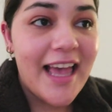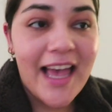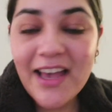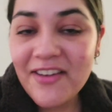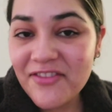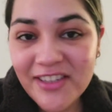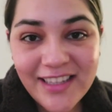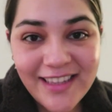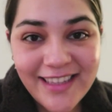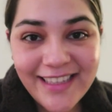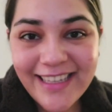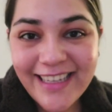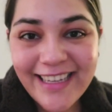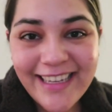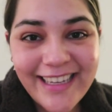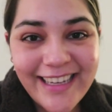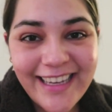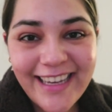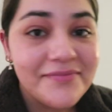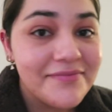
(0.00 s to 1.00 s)

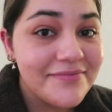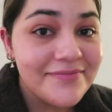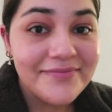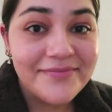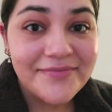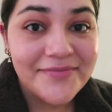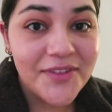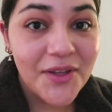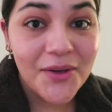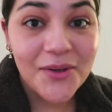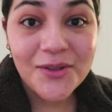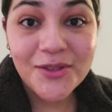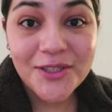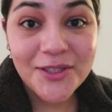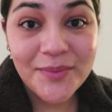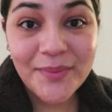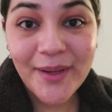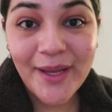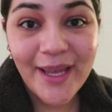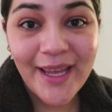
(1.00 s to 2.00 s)
everything, the whole
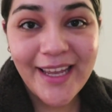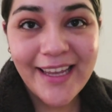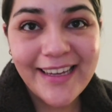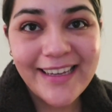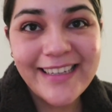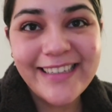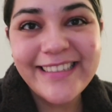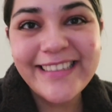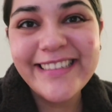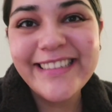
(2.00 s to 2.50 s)
shebang,